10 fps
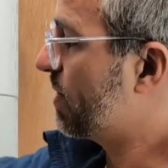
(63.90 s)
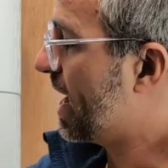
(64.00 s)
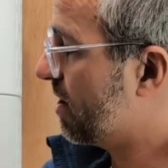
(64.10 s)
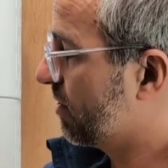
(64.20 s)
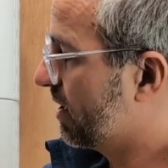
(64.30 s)
the
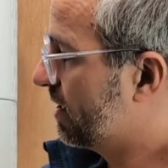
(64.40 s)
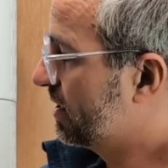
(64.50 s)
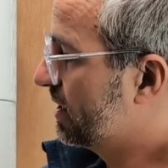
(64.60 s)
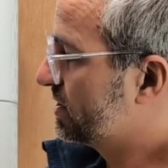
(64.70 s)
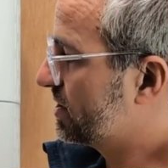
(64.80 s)
power
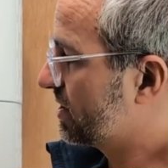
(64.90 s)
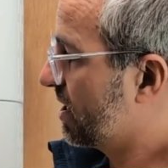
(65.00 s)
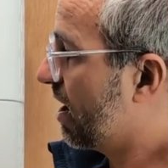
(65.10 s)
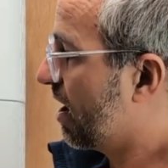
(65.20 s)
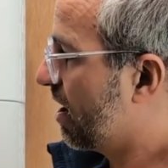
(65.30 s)
to the
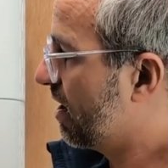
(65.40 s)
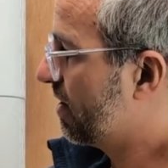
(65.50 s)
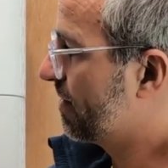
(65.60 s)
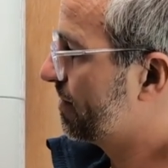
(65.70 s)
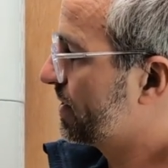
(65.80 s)
car,
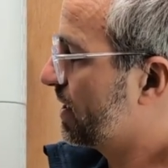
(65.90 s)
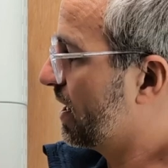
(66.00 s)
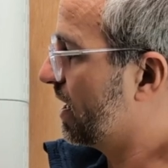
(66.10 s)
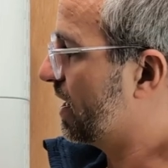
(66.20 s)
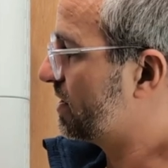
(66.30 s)

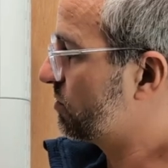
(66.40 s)
uh,